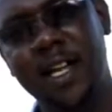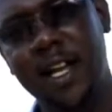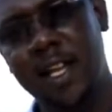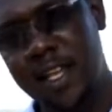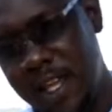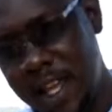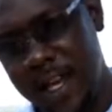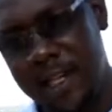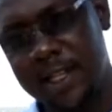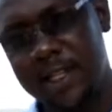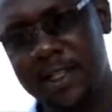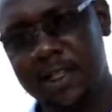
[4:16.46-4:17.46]
uh,
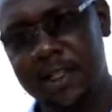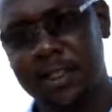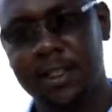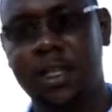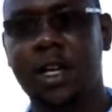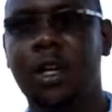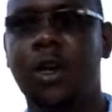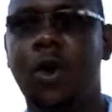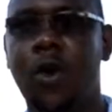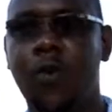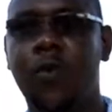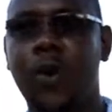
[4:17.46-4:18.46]
yearly hmm,
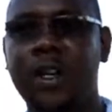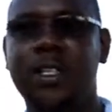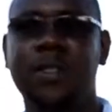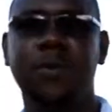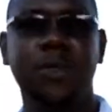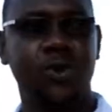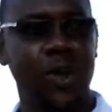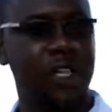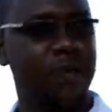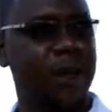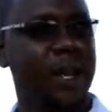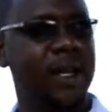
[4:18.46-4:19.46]
of what has been
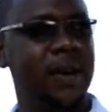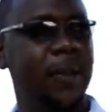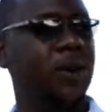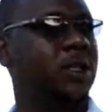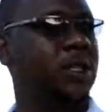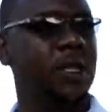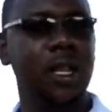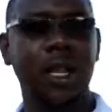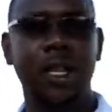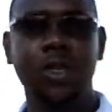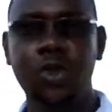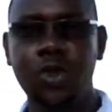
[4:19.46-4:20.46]
transpired about
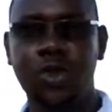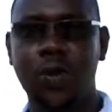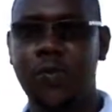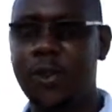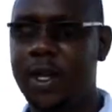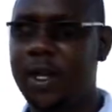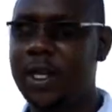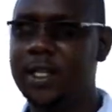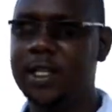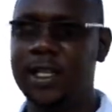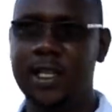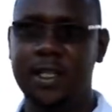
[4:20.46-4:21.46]
the use of the
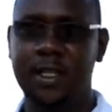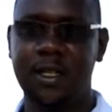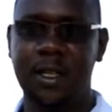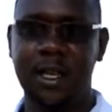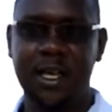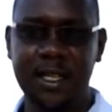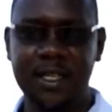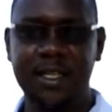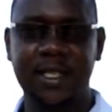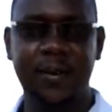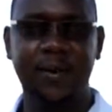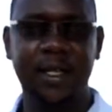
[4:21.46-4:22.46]
internet. This is
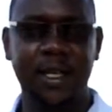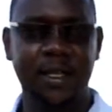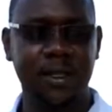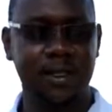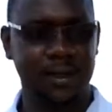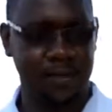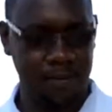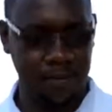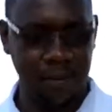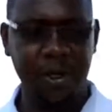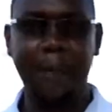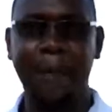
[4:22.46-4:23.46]
something that has
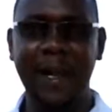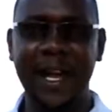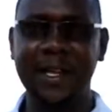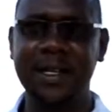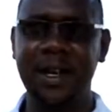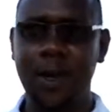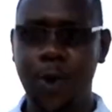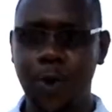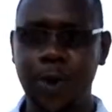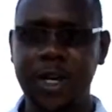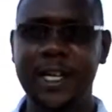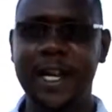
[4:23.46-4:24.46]
been planned,
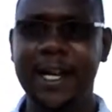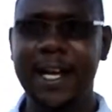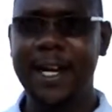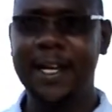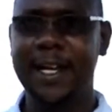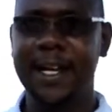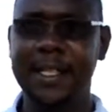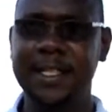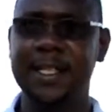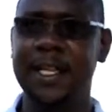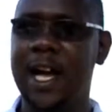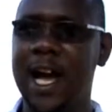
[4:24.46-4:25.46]
critically
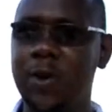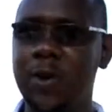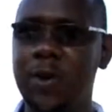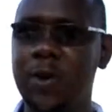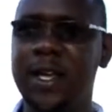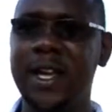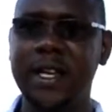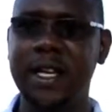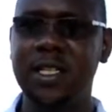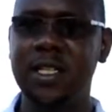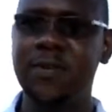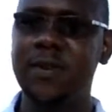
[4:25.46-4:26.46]
analyzed, and we're looking at
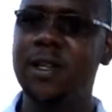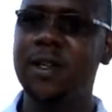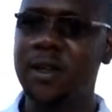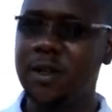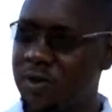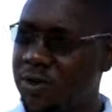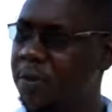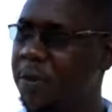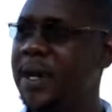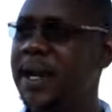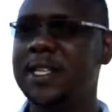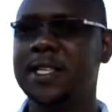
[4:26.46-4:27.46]
achieving
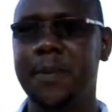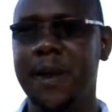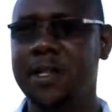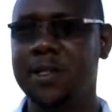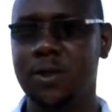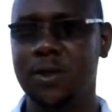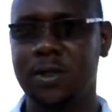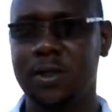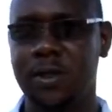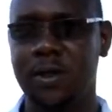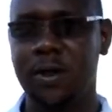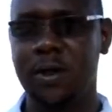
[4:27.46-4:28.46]
tremendous milestones.
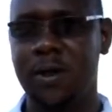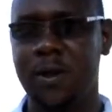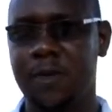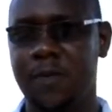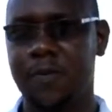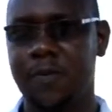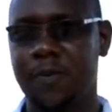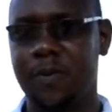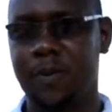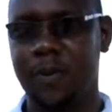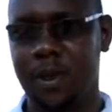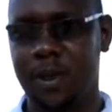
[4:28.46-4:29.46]

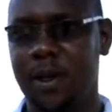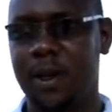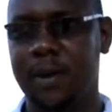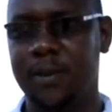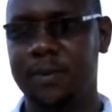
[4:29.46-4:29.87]
Yeah.